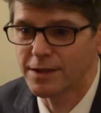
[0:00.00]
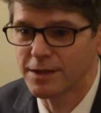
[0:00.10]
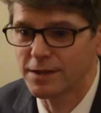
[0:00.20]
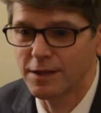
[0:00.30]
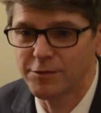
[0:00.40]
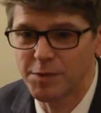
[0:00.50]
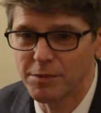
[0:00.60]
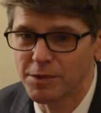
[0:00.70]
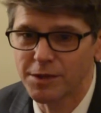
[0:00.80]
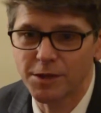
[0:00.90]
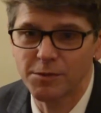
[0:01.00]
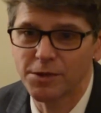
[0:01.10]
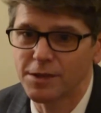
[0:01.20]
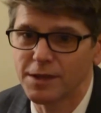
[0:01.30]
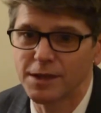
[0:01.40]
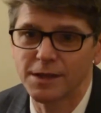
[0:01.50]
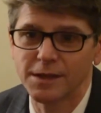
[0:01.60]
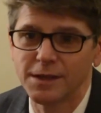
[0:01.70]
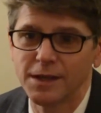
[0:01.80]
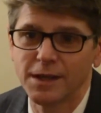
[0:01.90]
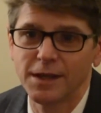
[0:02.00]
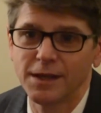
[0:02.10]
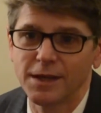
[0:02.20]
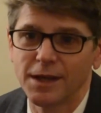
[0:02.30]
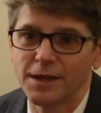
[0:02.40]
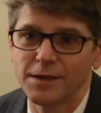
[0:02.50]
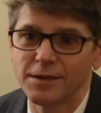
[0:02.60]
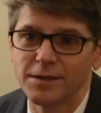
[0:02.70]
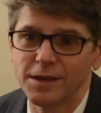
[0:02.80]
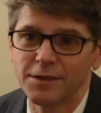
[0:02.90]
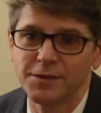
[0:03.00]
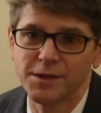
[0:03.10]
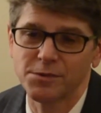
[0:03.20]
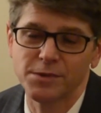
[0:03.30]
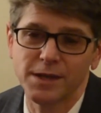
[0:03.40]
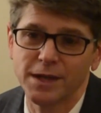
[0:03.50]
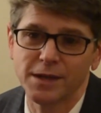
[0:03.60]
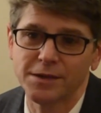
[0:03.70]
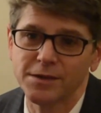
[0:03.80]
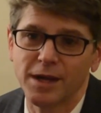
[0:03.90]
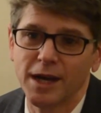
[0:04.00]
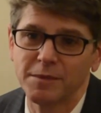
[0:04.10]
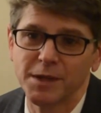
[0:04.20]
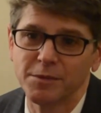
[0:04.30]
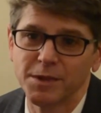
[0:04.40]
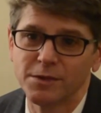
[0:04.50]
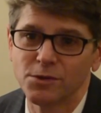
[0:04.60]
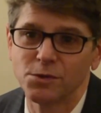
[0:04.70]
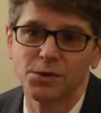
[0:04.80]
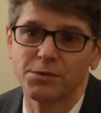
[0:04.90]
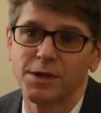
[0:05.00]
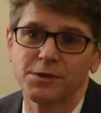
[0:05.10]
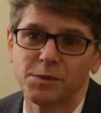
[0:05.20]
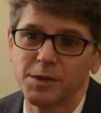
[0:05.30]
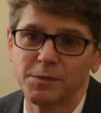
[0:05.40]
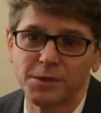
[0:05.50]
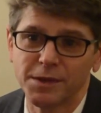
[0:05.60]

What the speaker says: They're loved people in the community, and if this was any other time, there'd be 200-300 people